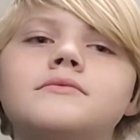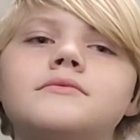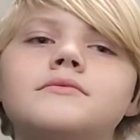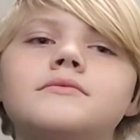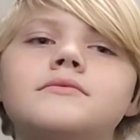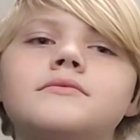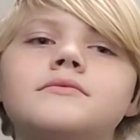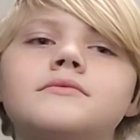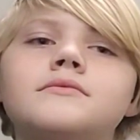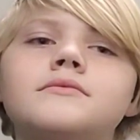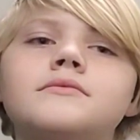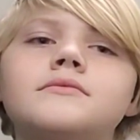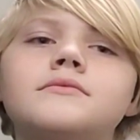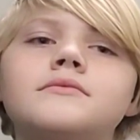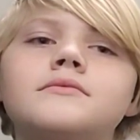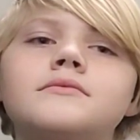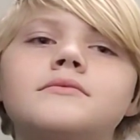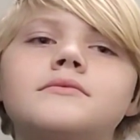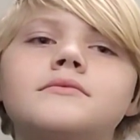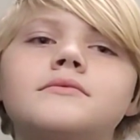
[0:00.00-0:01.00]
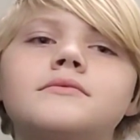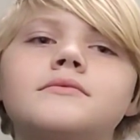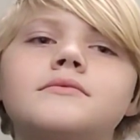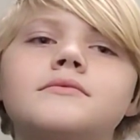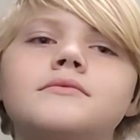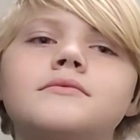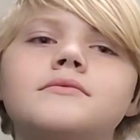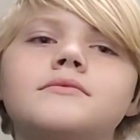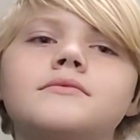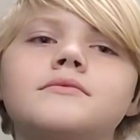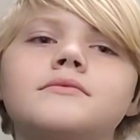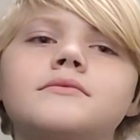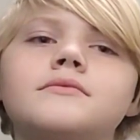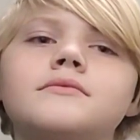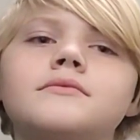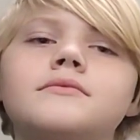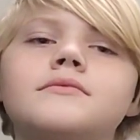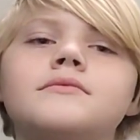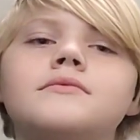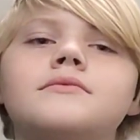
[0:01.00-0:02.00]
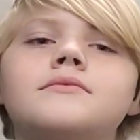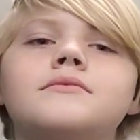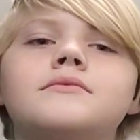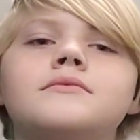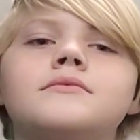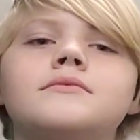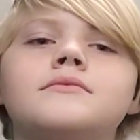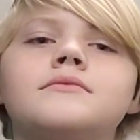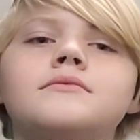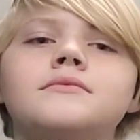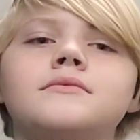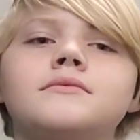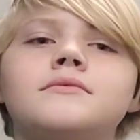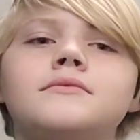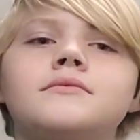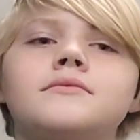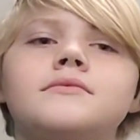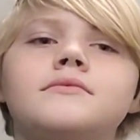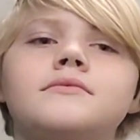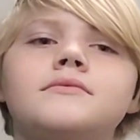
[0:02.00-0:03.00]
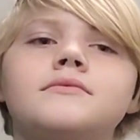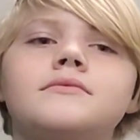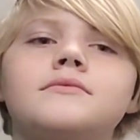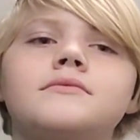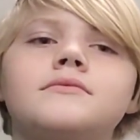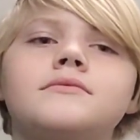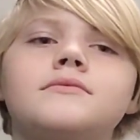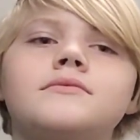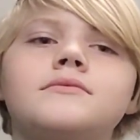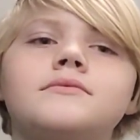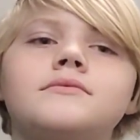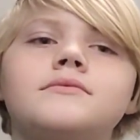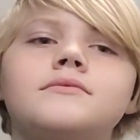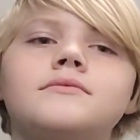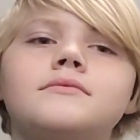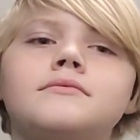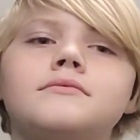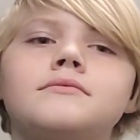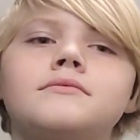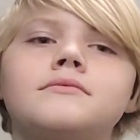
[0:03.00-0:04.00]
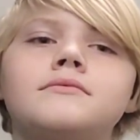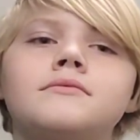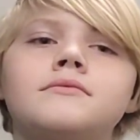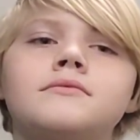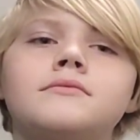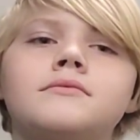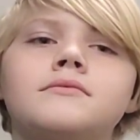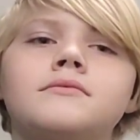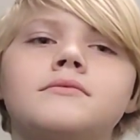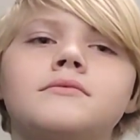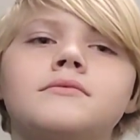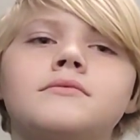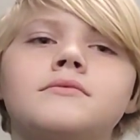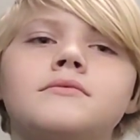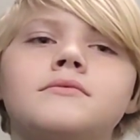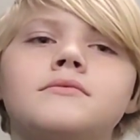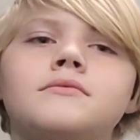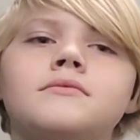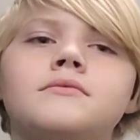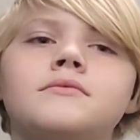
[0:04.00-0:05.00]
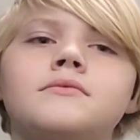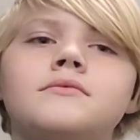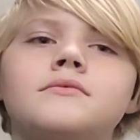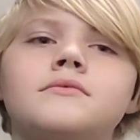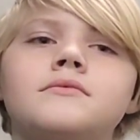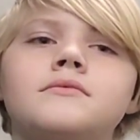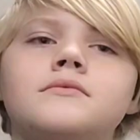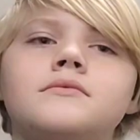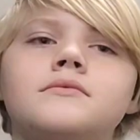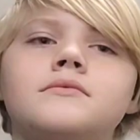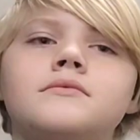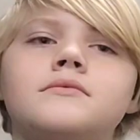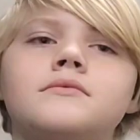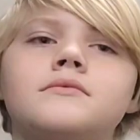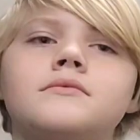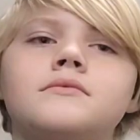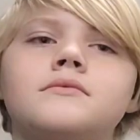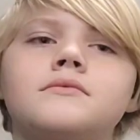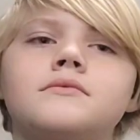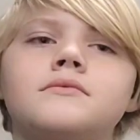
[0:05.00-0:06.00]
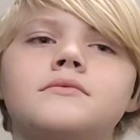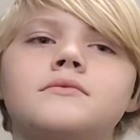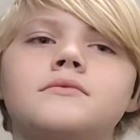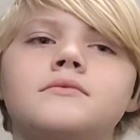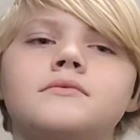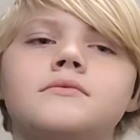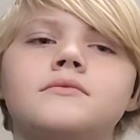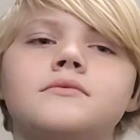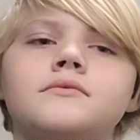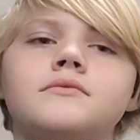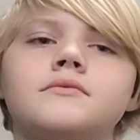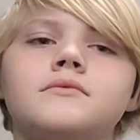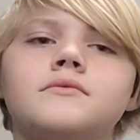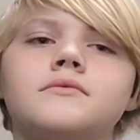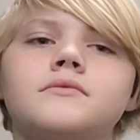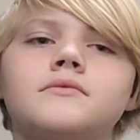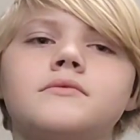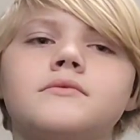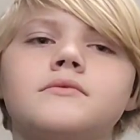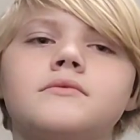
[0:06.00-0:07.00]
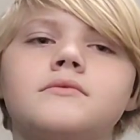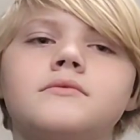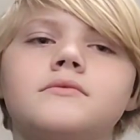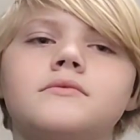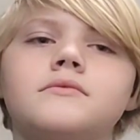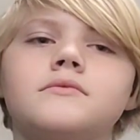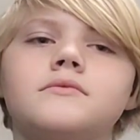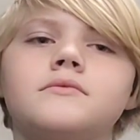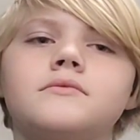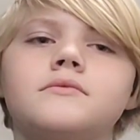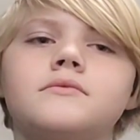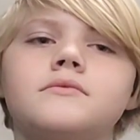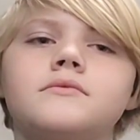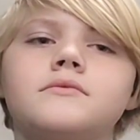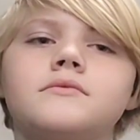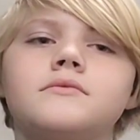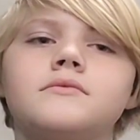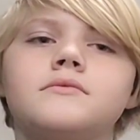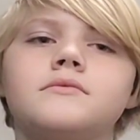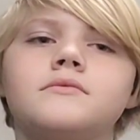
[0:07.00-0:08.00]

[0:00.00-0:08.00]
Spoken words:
[no speech]